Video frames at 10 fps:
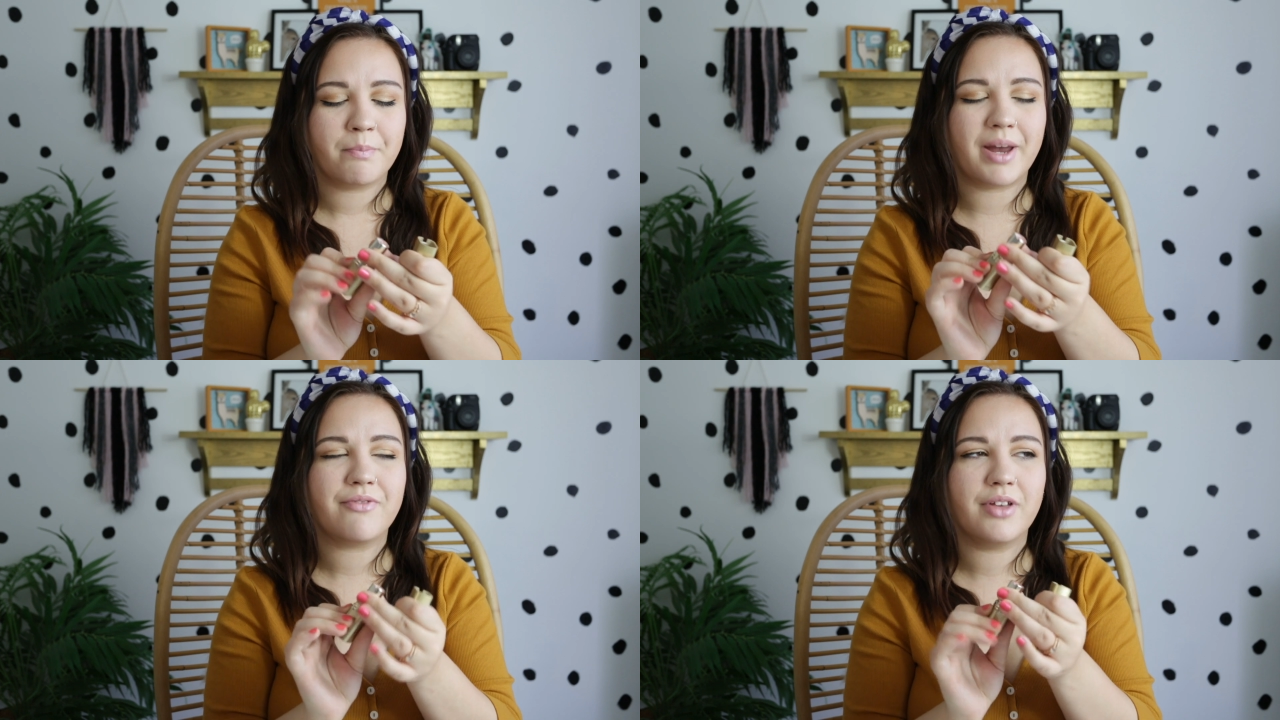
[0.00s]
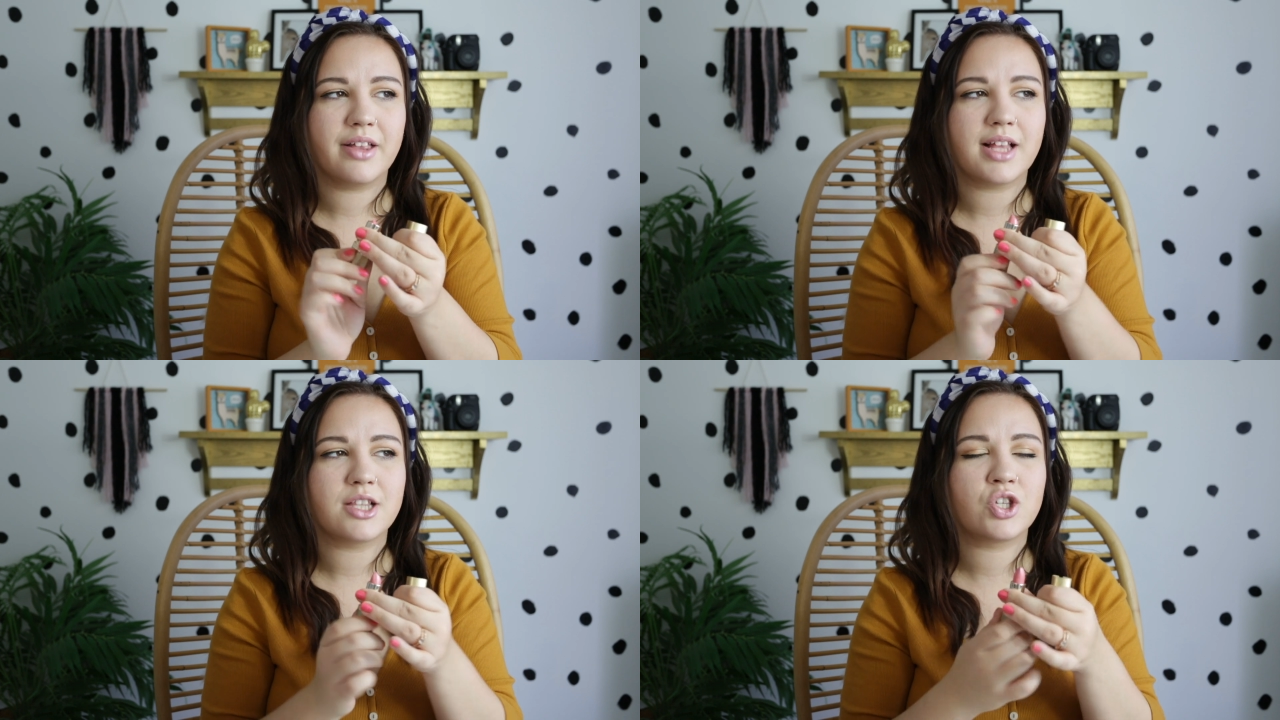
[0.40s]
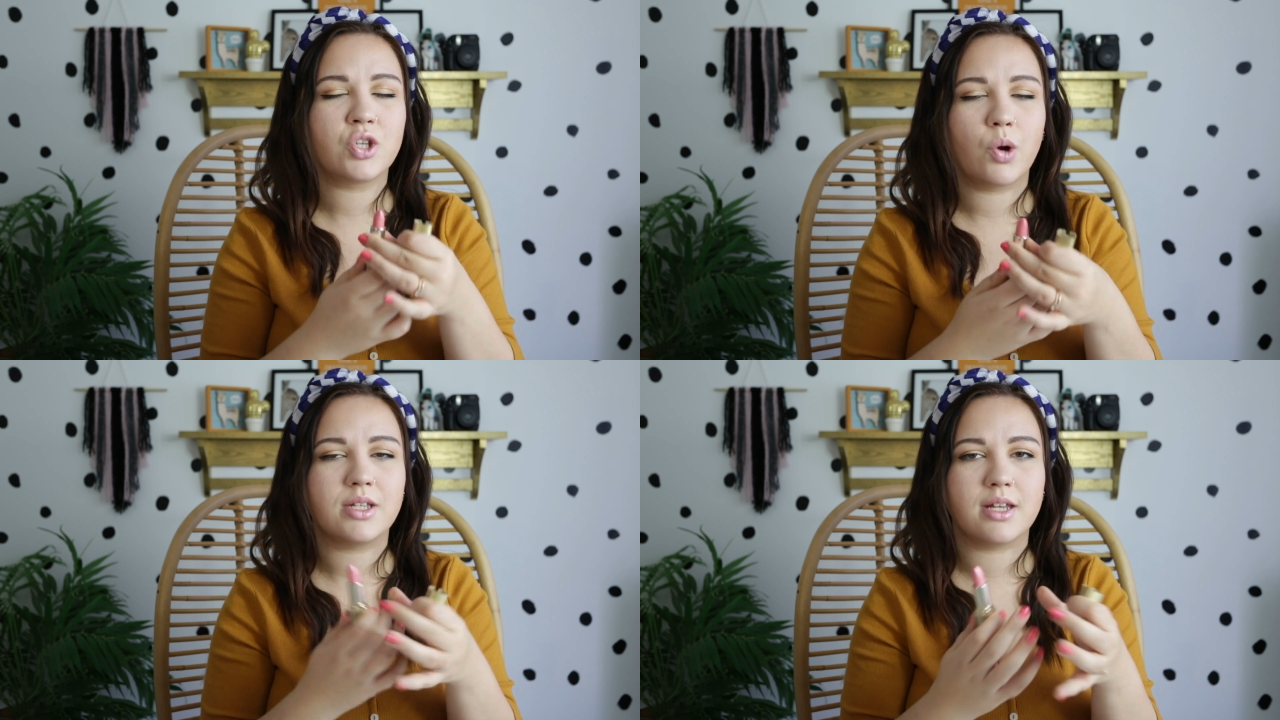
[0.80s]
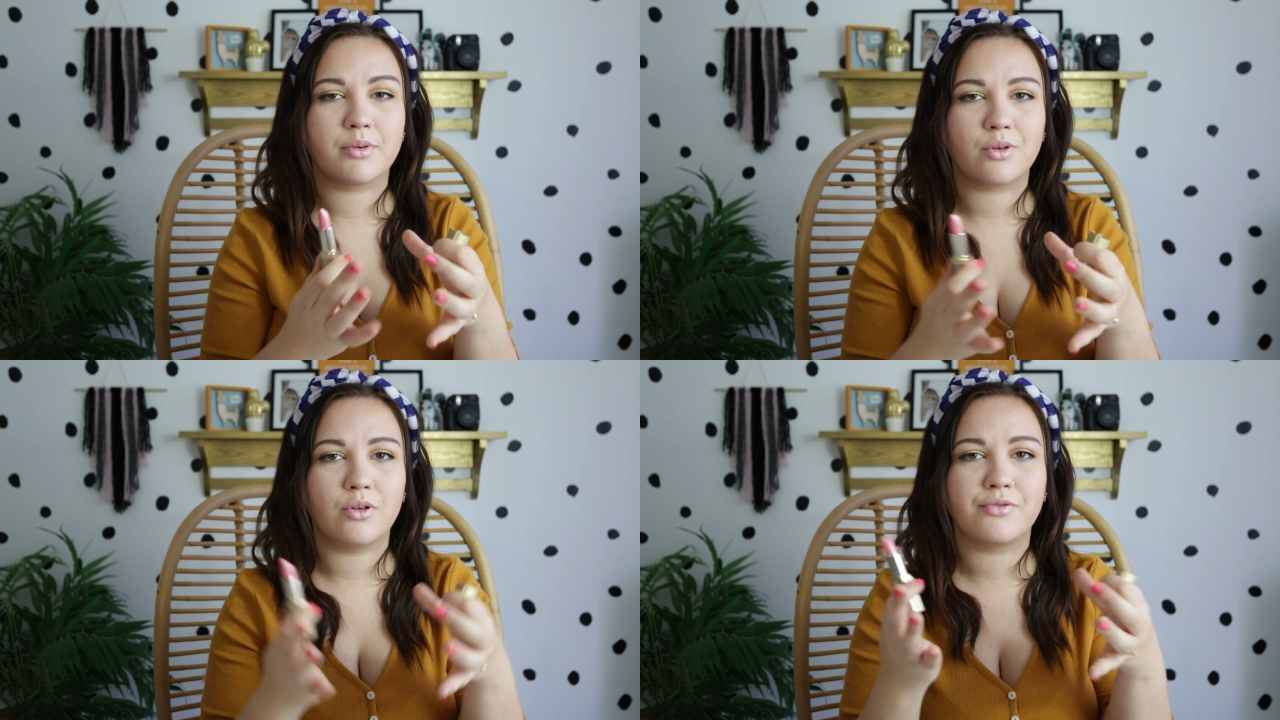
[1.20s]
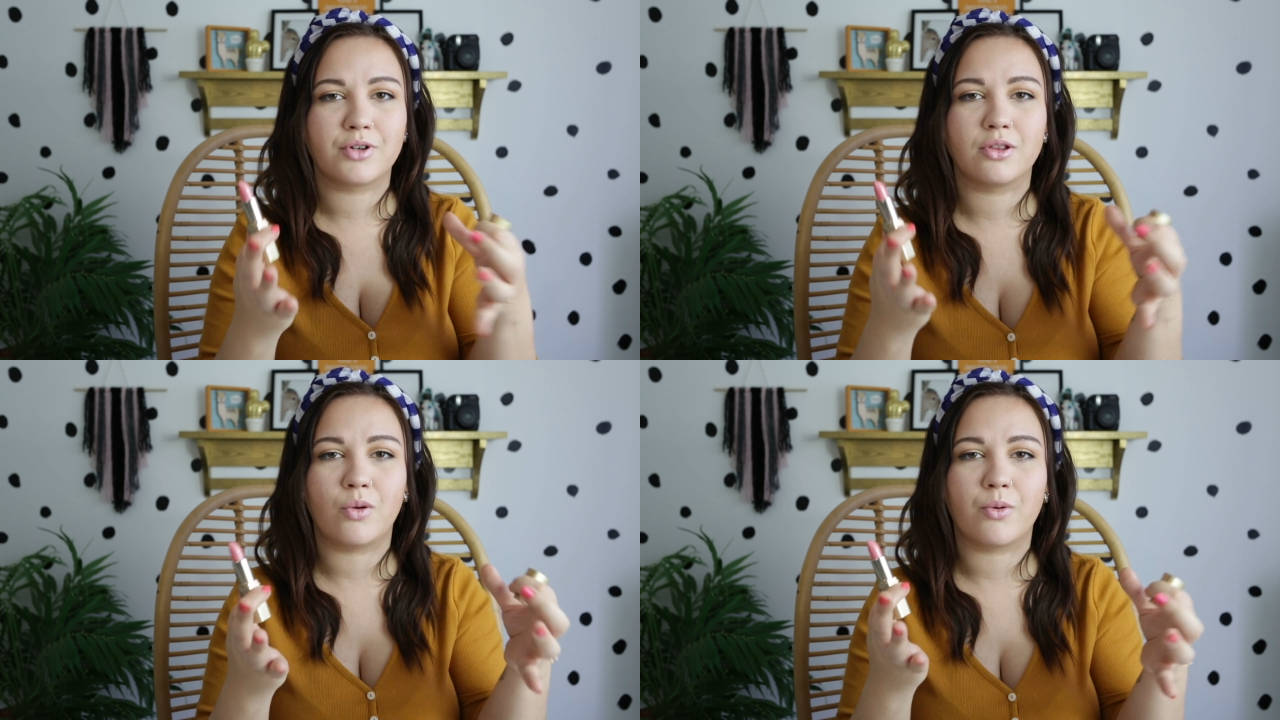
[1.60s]
but I feel like that's so typical
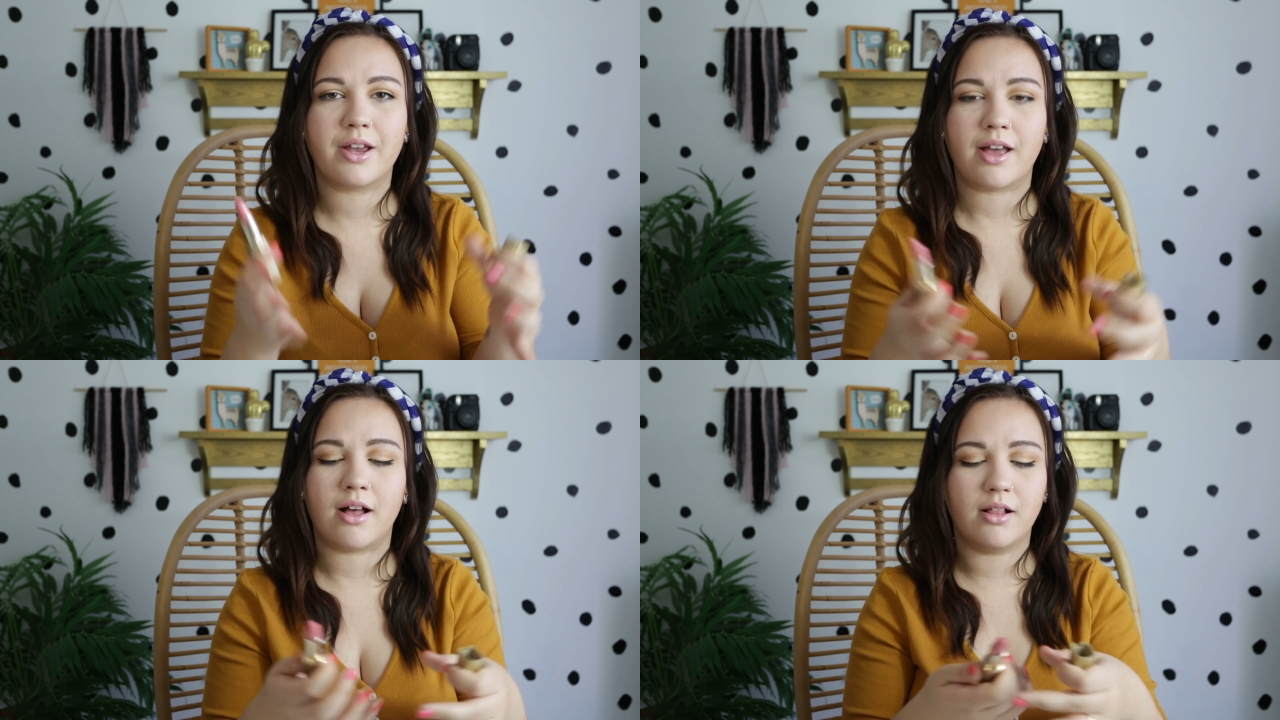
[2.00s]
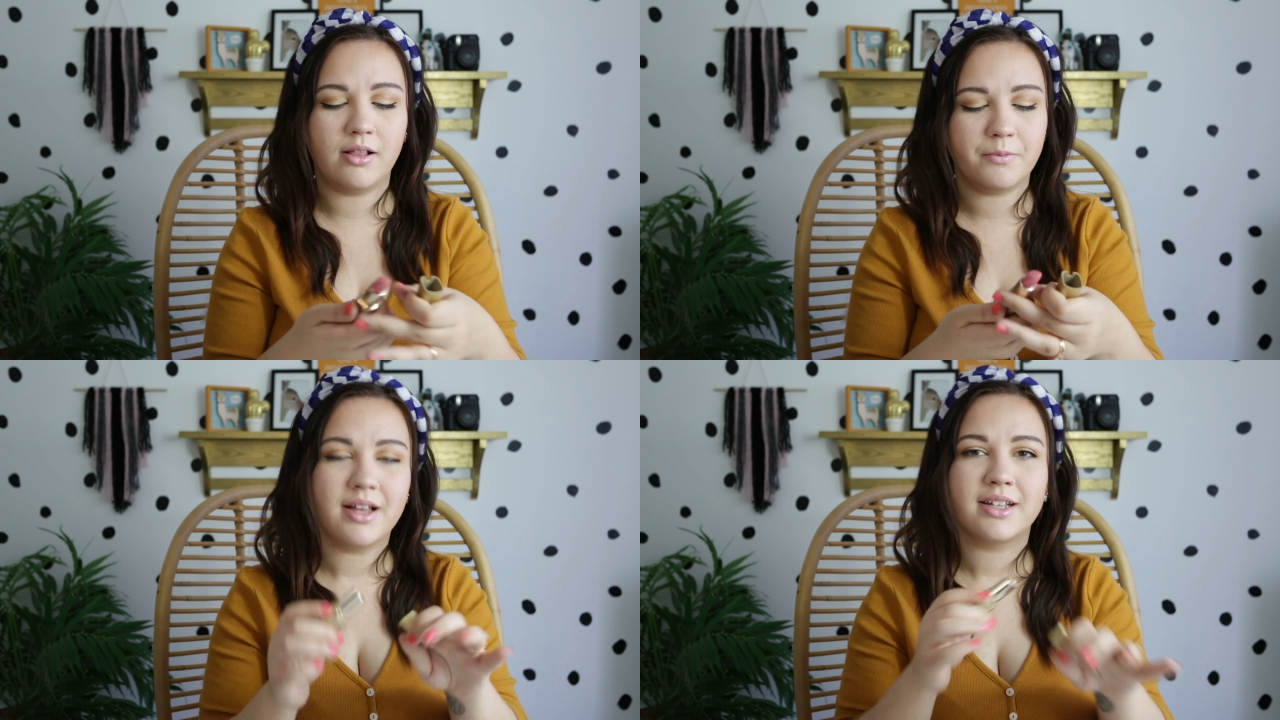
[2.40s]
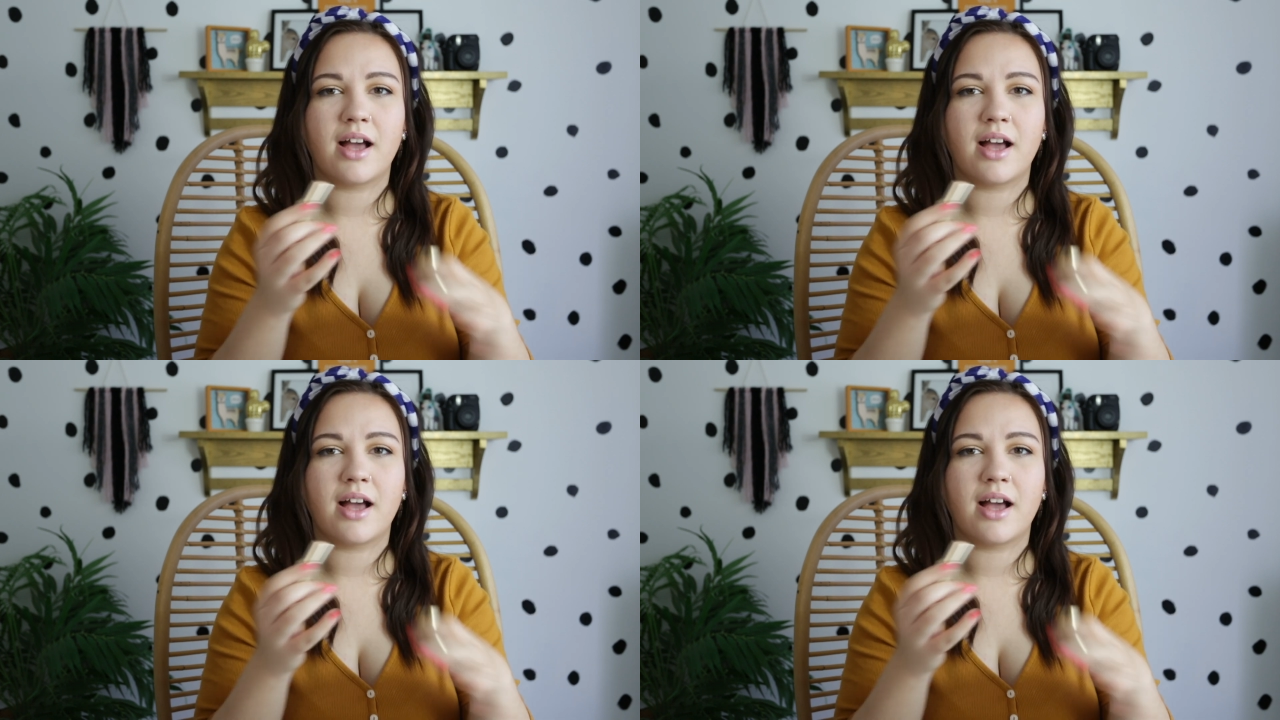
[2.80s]
for L'OREAL.